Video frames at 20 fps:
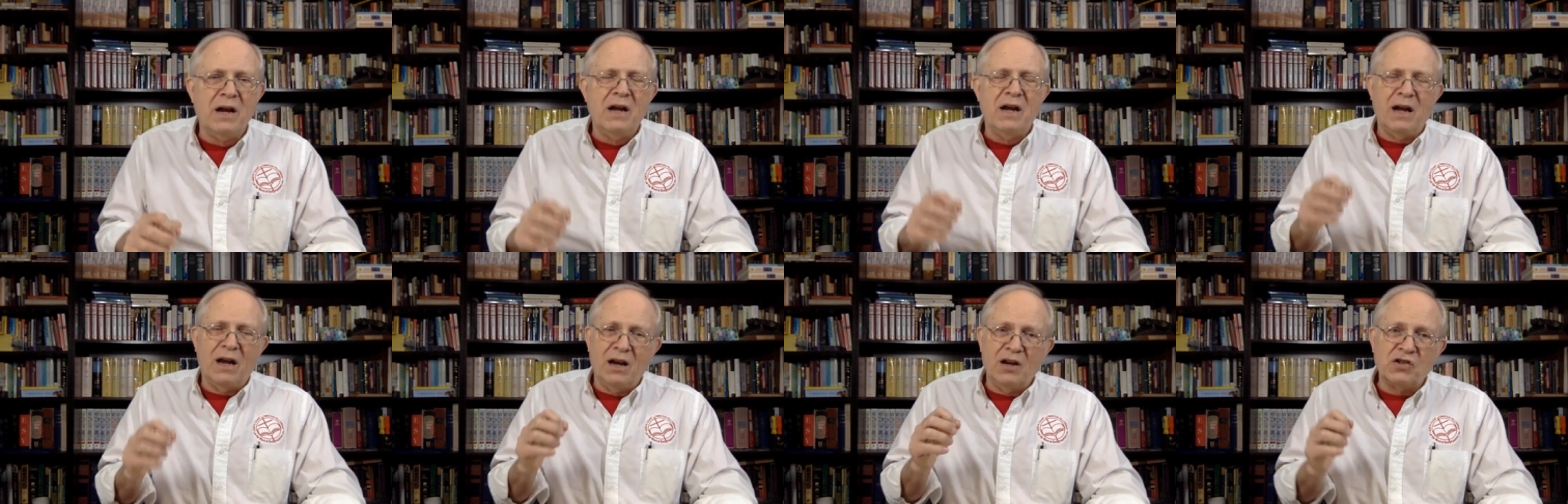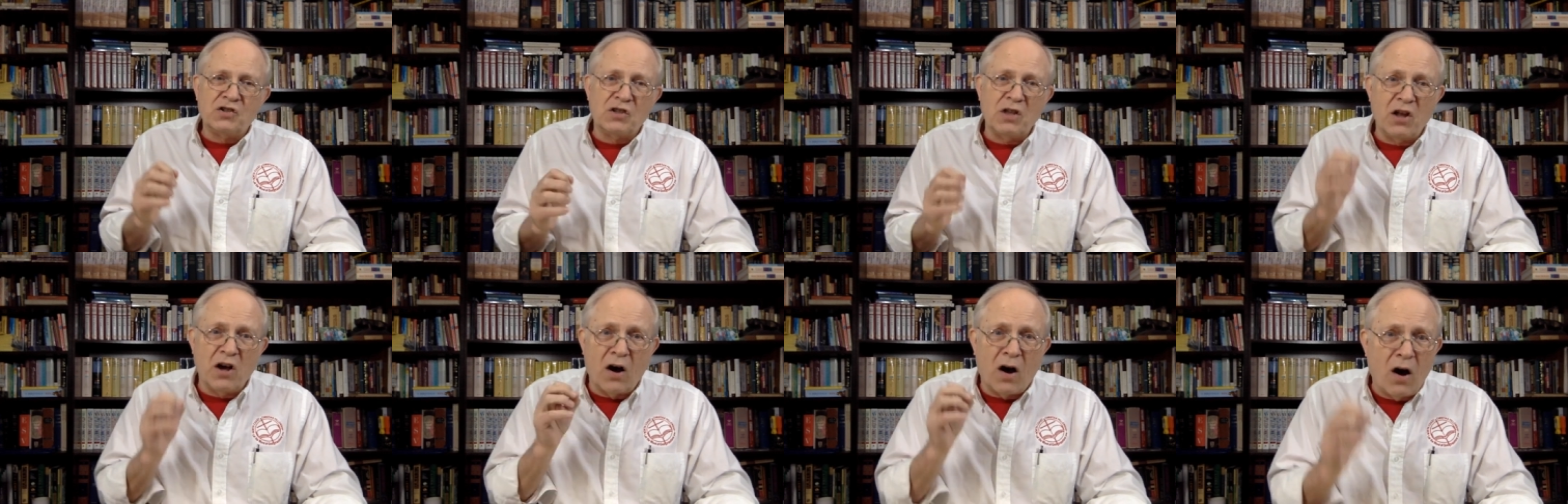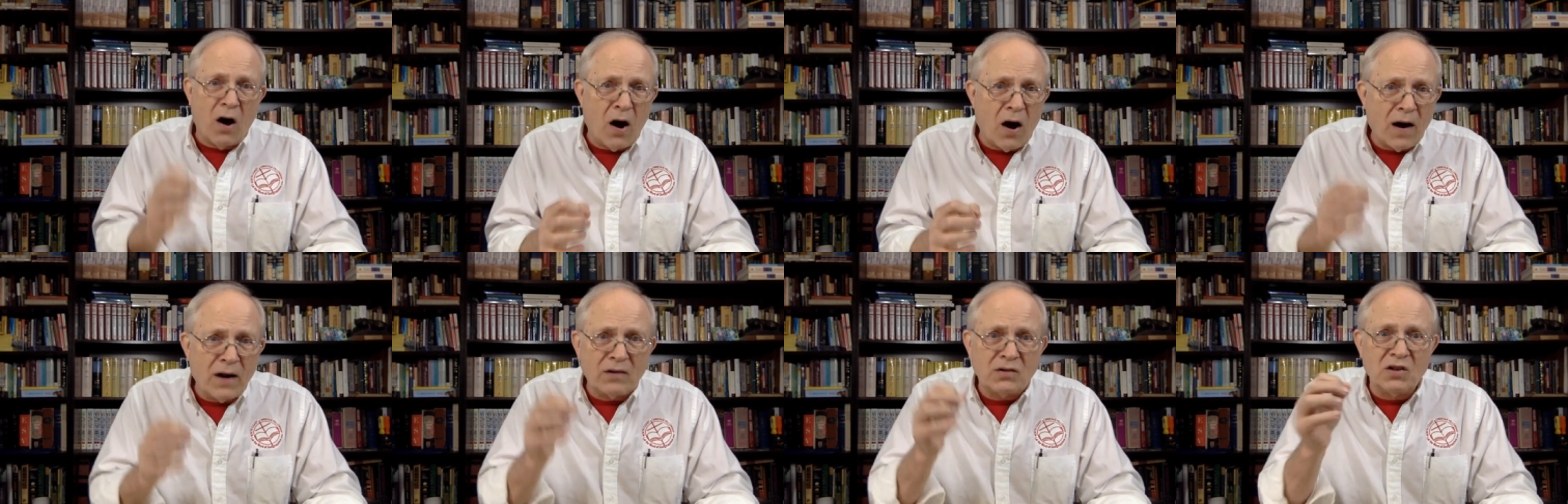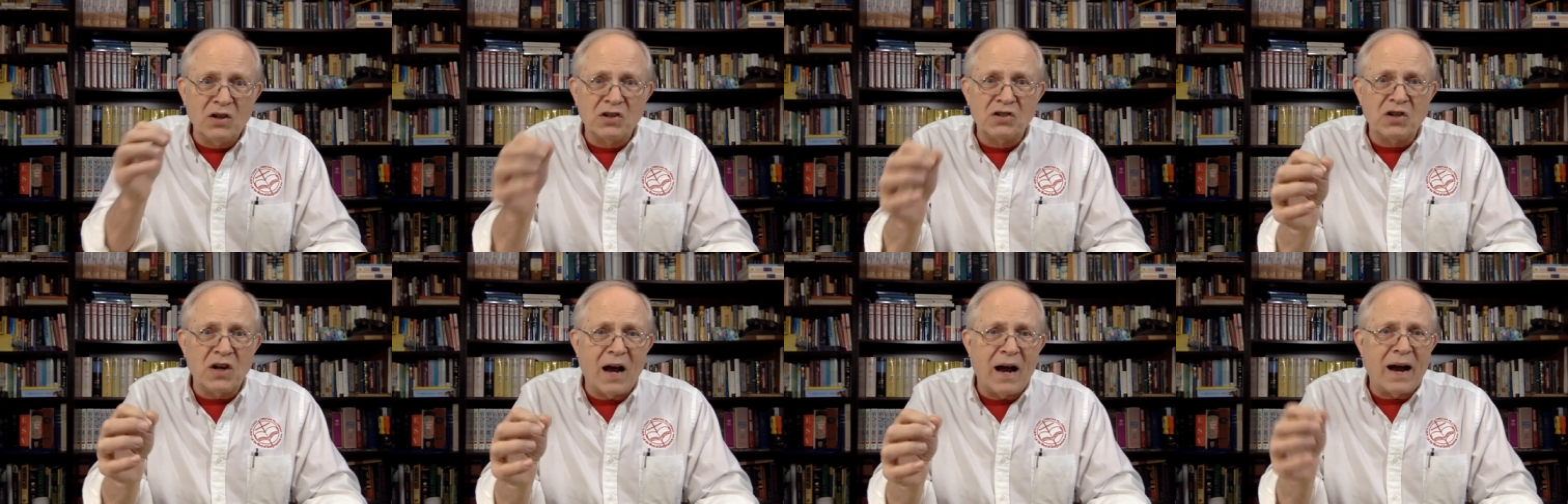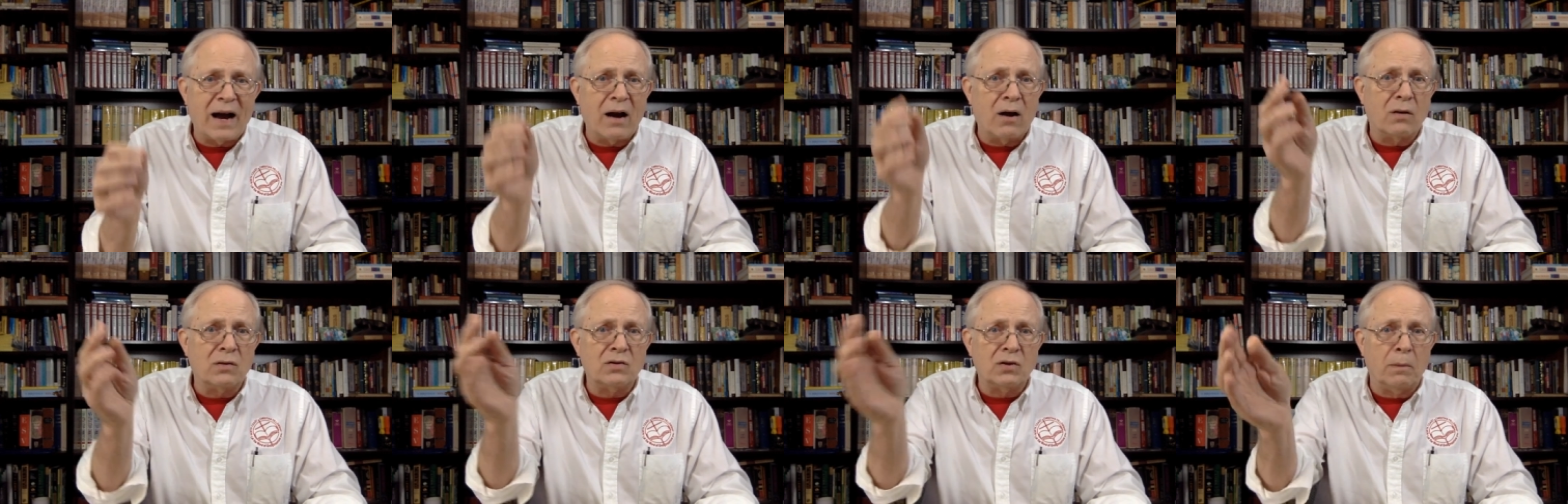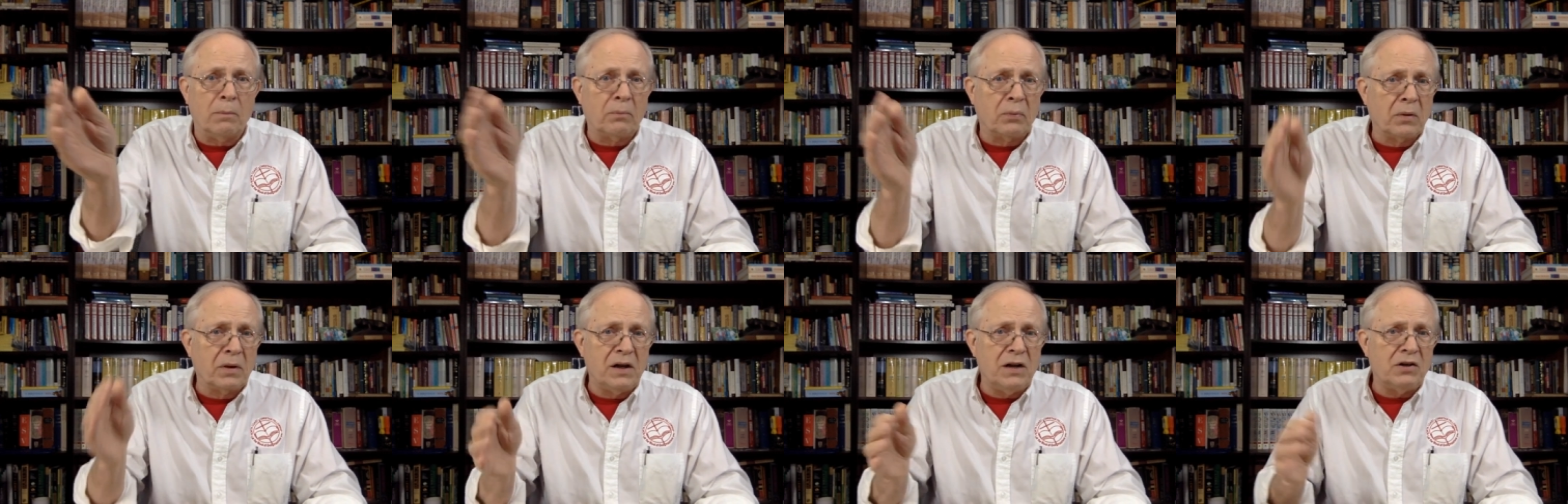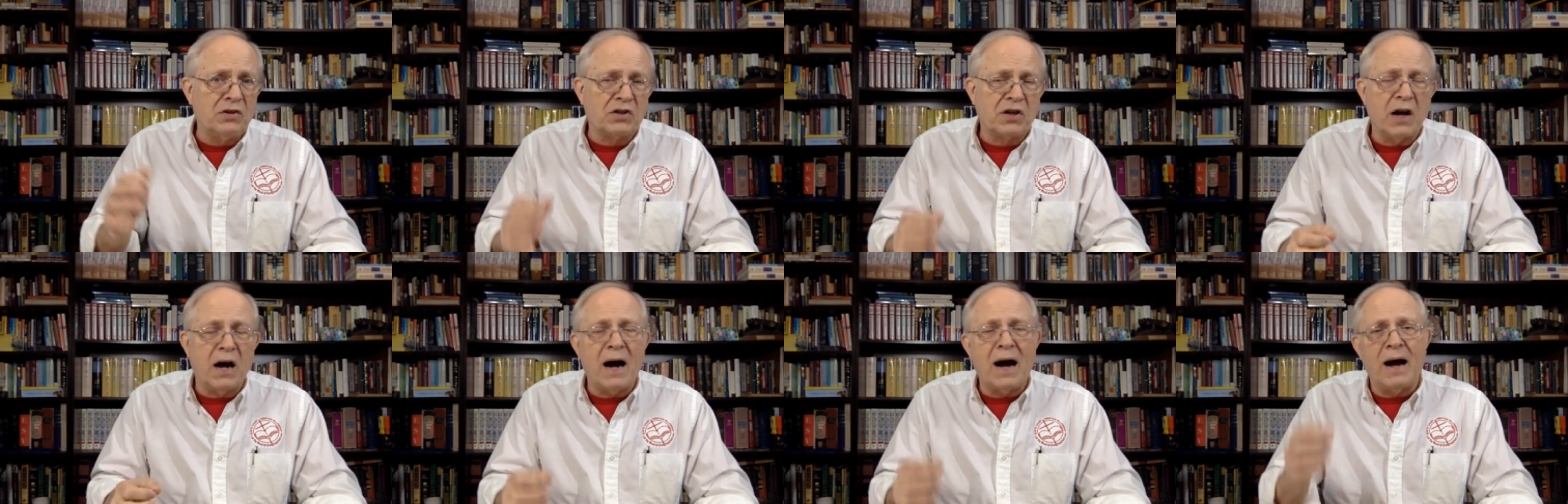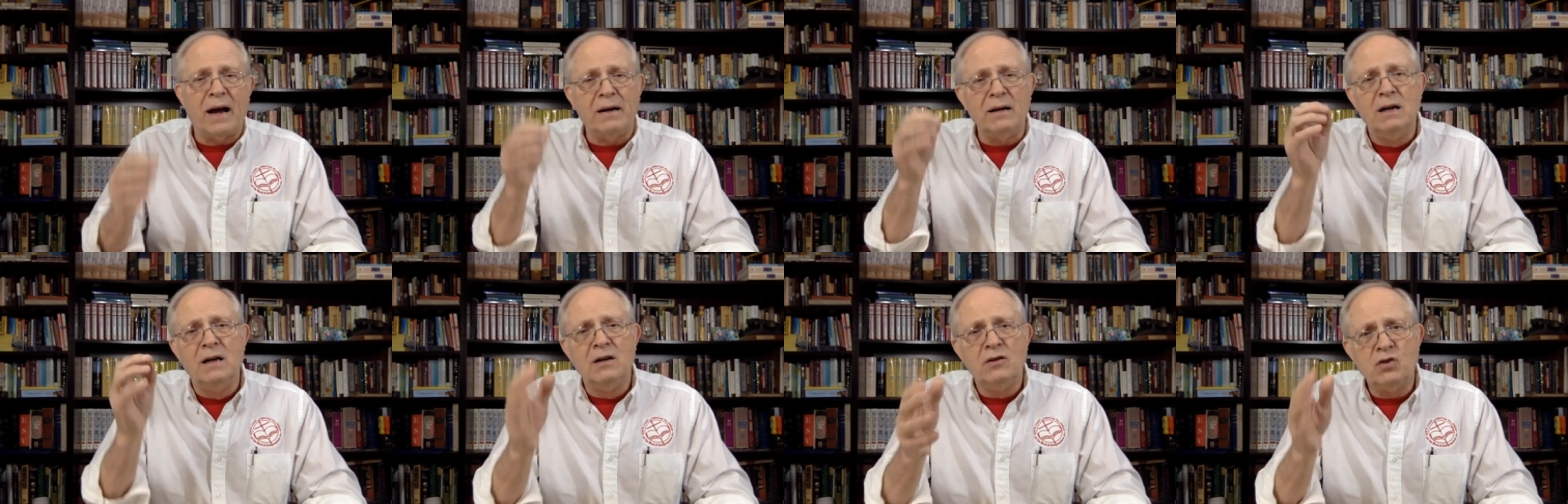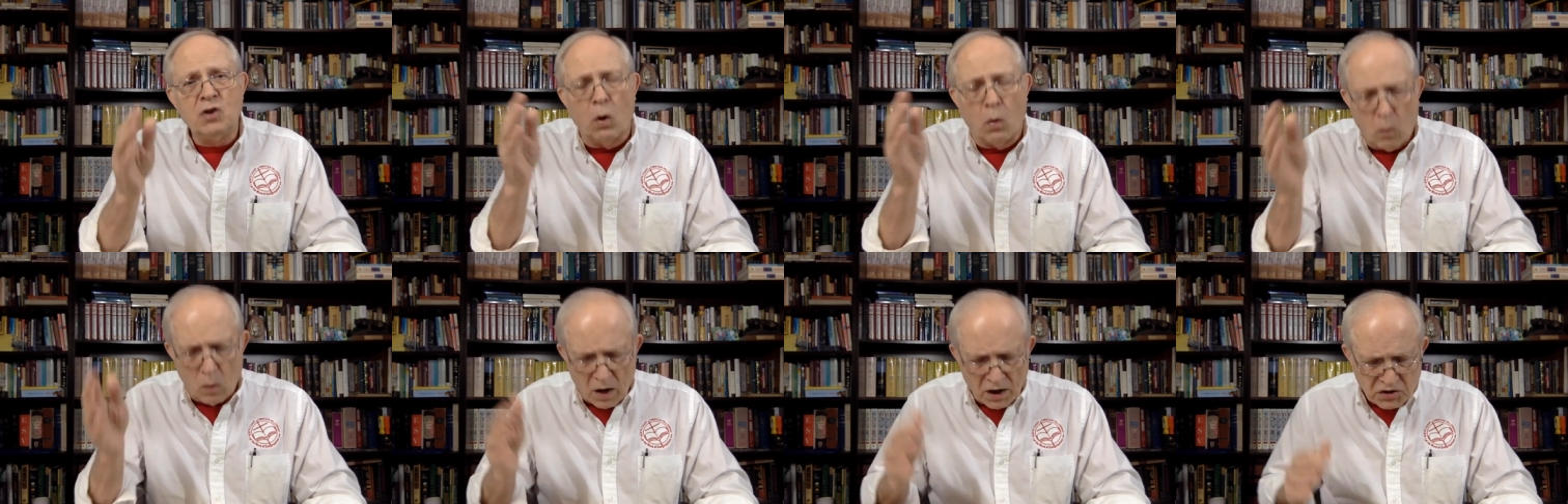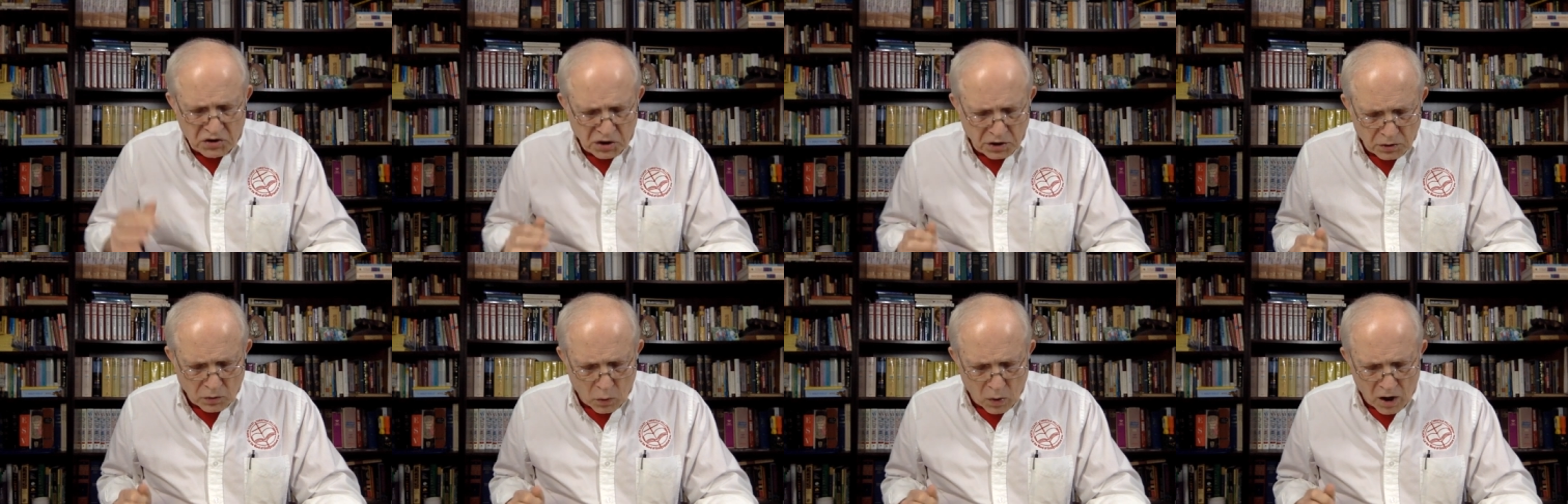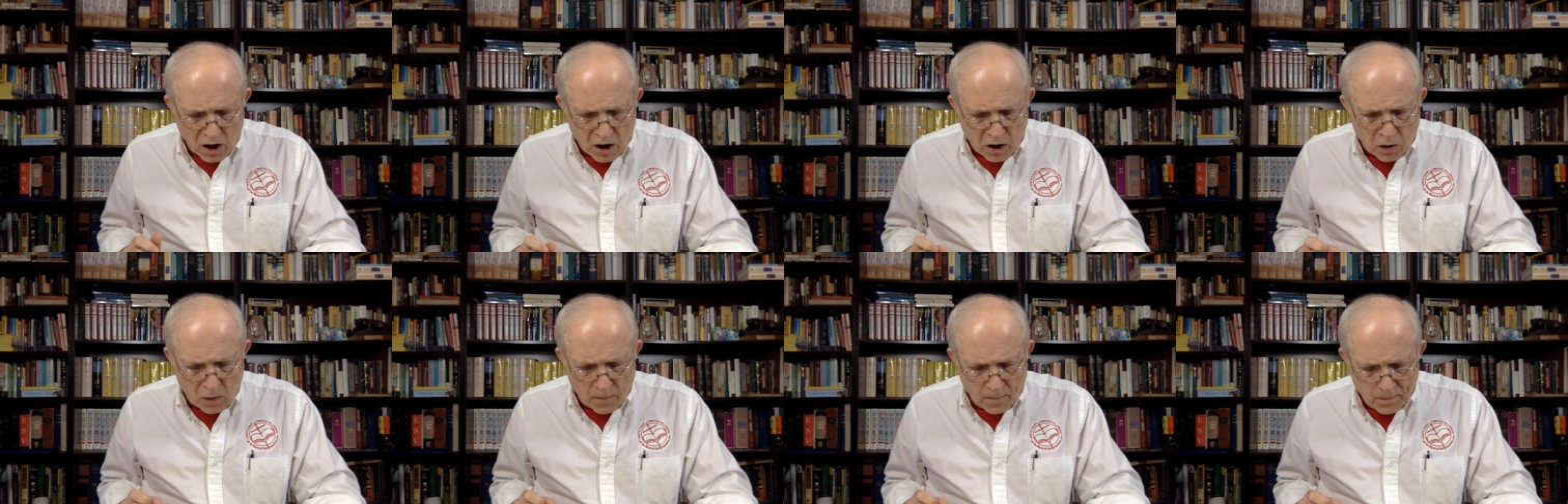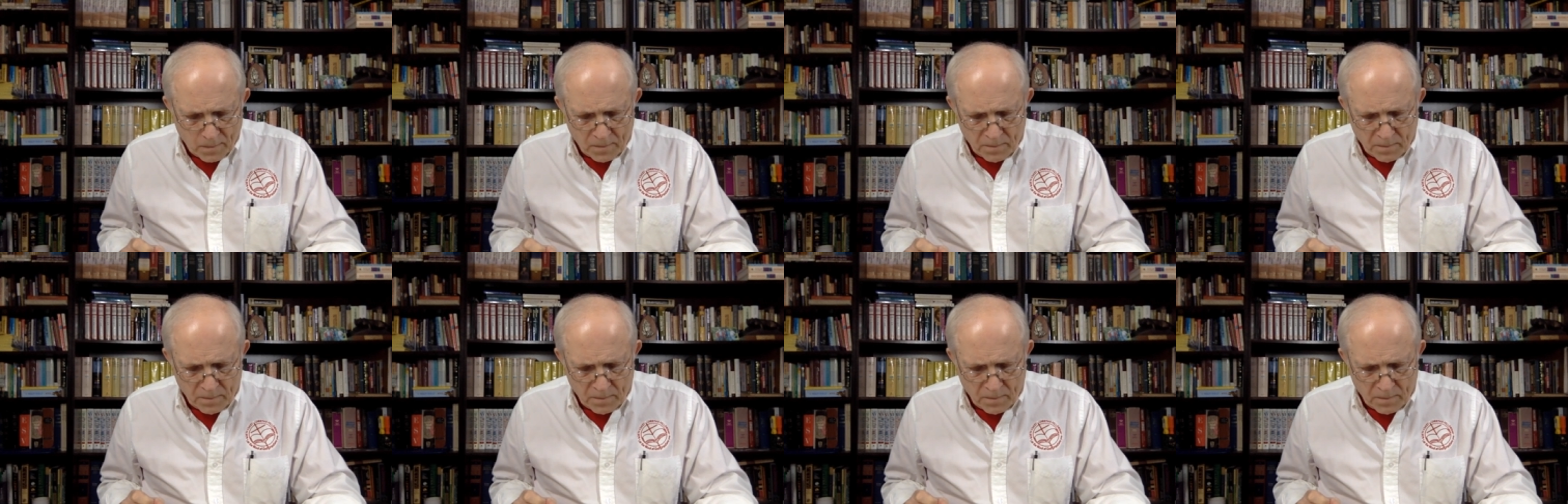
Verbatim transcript: It is the heart desire to please God, to want to grow.